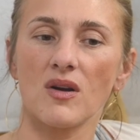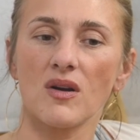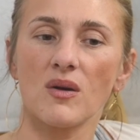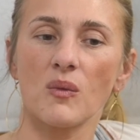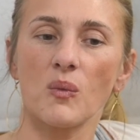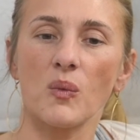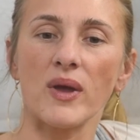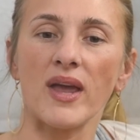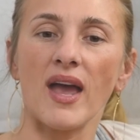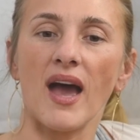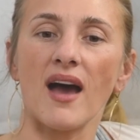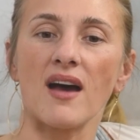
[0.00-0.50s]

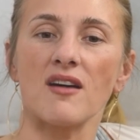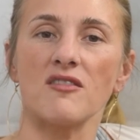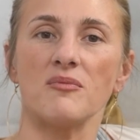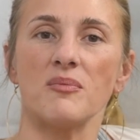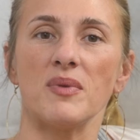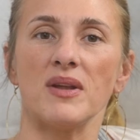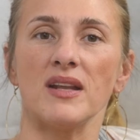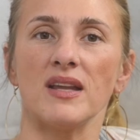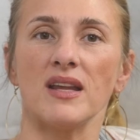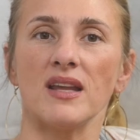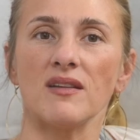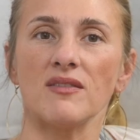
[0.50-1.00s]
we have
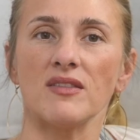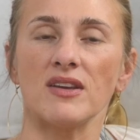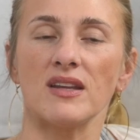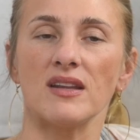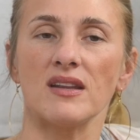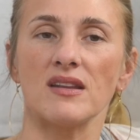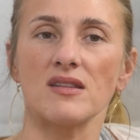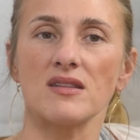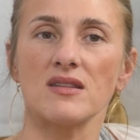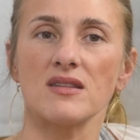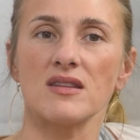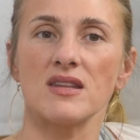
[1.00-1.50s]
been
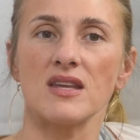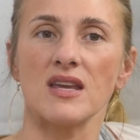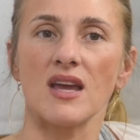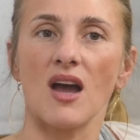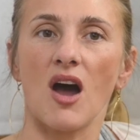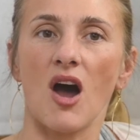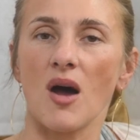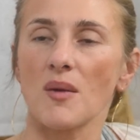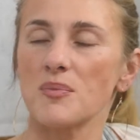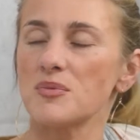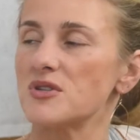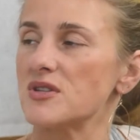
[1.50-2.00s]
given the
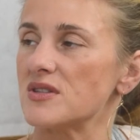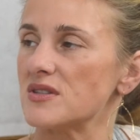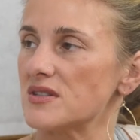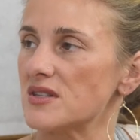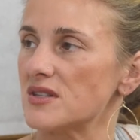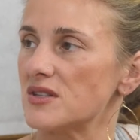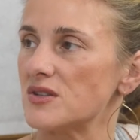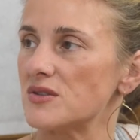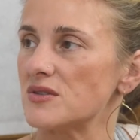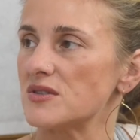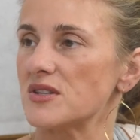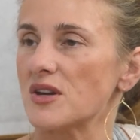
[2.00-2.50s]
options
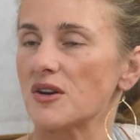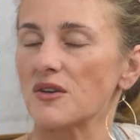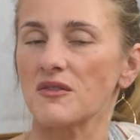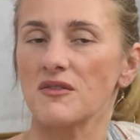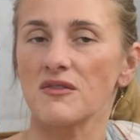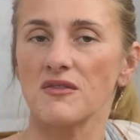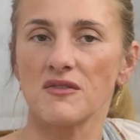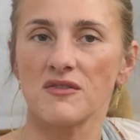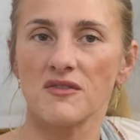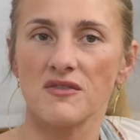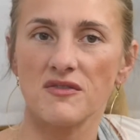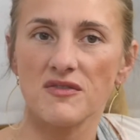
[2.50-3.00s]
to do
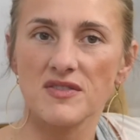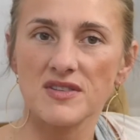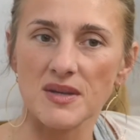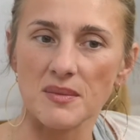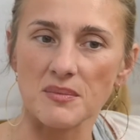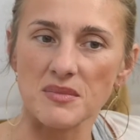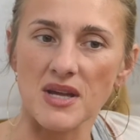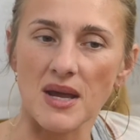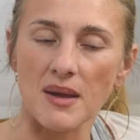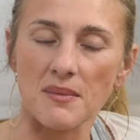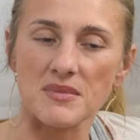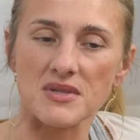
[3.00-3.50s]
so.
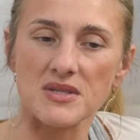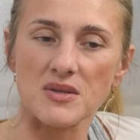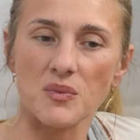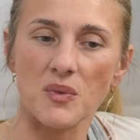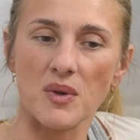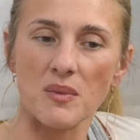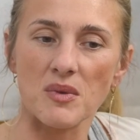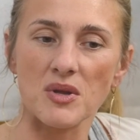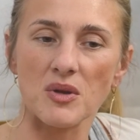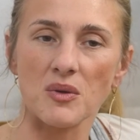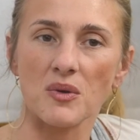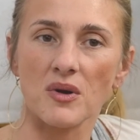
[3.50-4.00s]
Sometimes
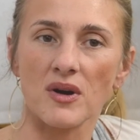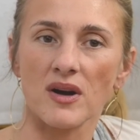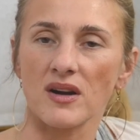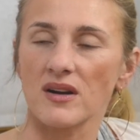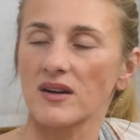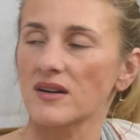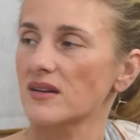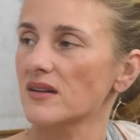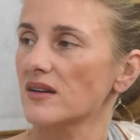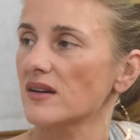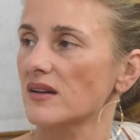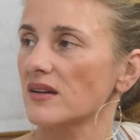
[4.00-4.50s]
women who
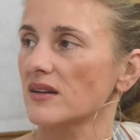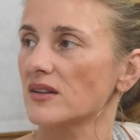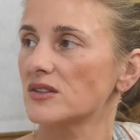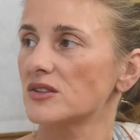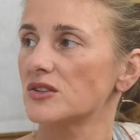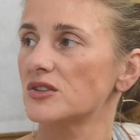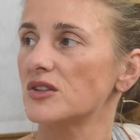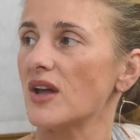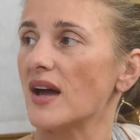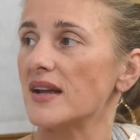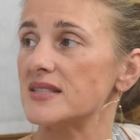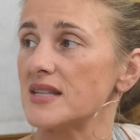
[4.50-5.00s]
are
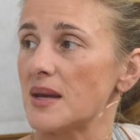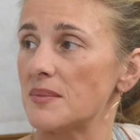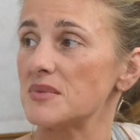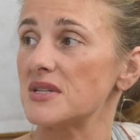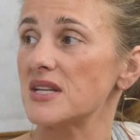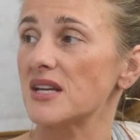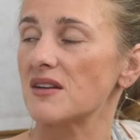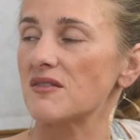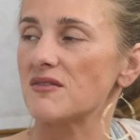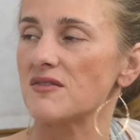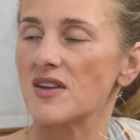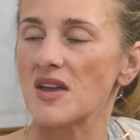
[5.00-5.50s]

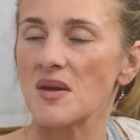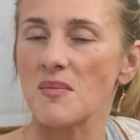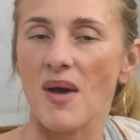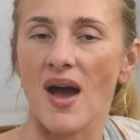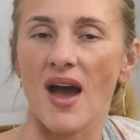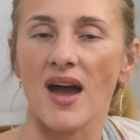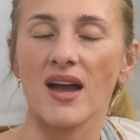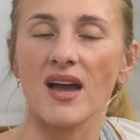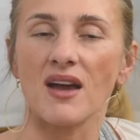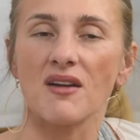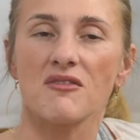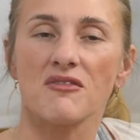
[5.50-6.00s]
attempting a
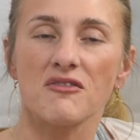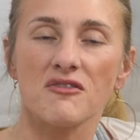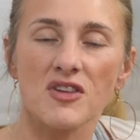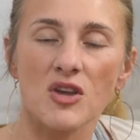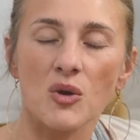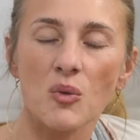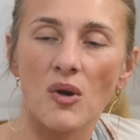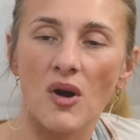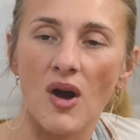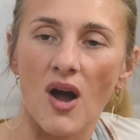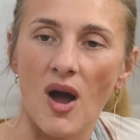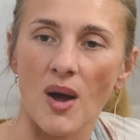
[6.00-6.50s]
VBAC have
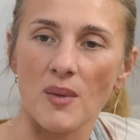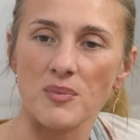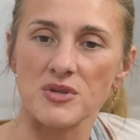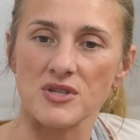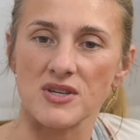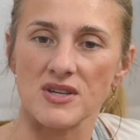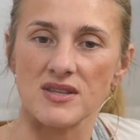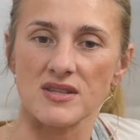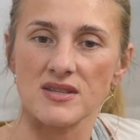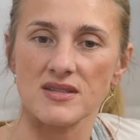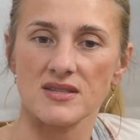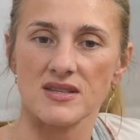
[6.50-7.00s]
fewer
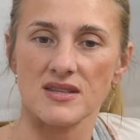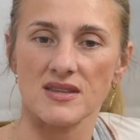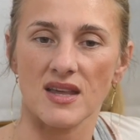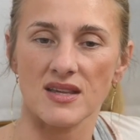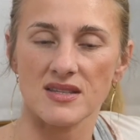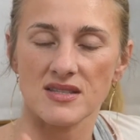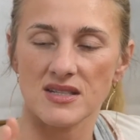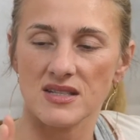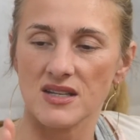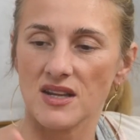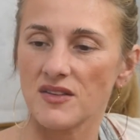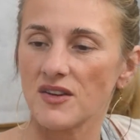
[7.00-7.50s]
options, and
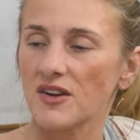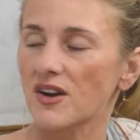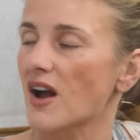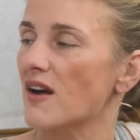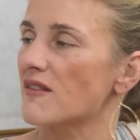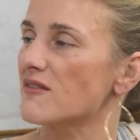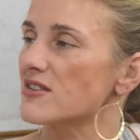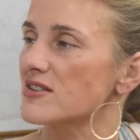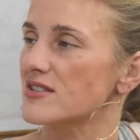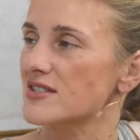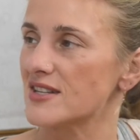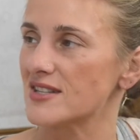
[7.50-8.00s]
that's another
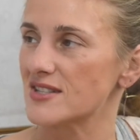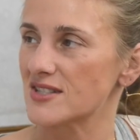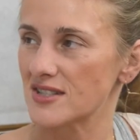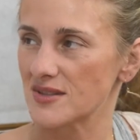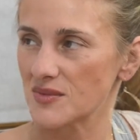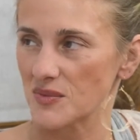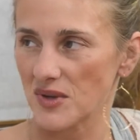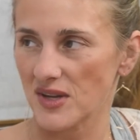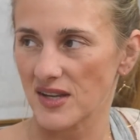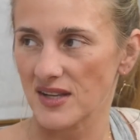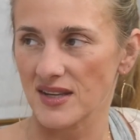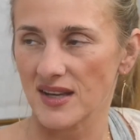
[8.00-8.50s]

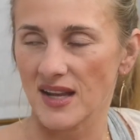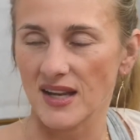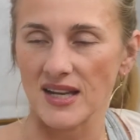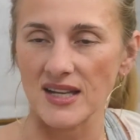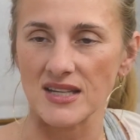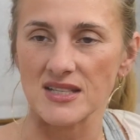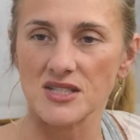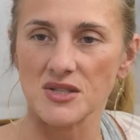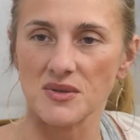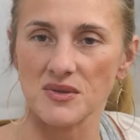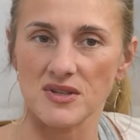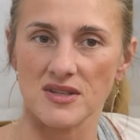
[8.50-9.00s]
conversation we can get
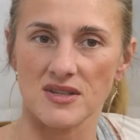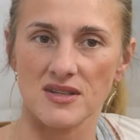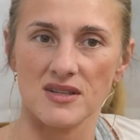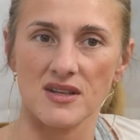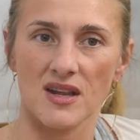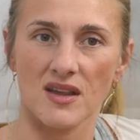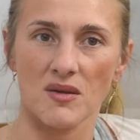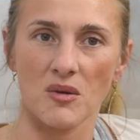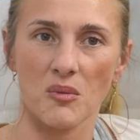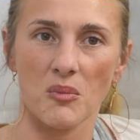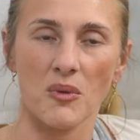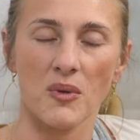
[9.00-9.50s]
into at
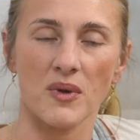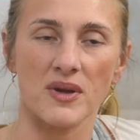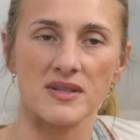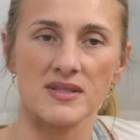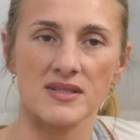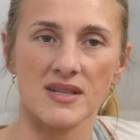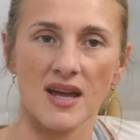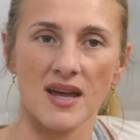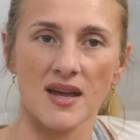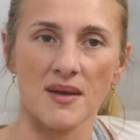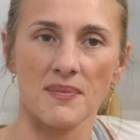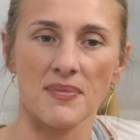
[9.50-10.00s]
another point in
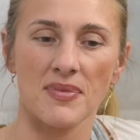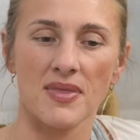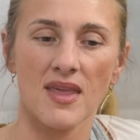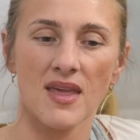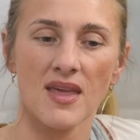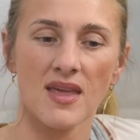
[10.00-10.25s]
time.